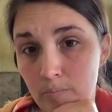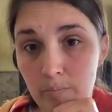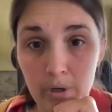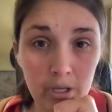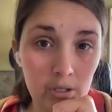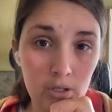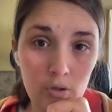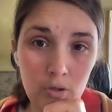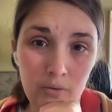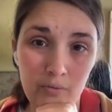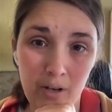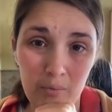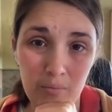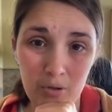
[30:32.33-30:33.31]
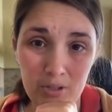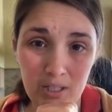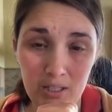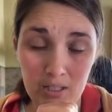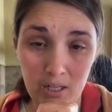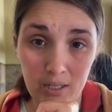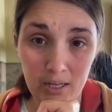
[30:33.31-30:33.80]
But you can find most
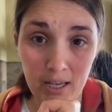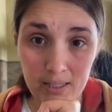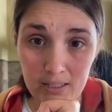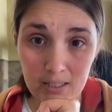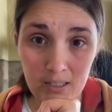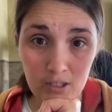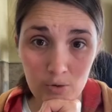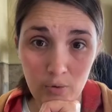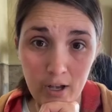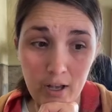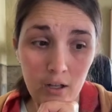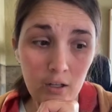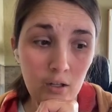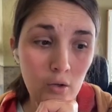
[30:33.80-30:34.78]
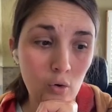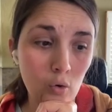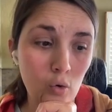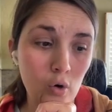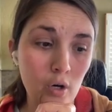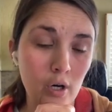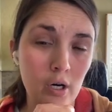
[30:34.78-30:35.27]
things on Etsy as well,
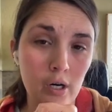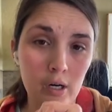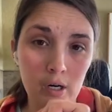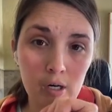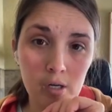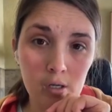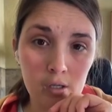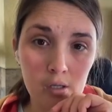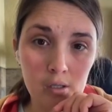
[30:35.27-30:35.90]
or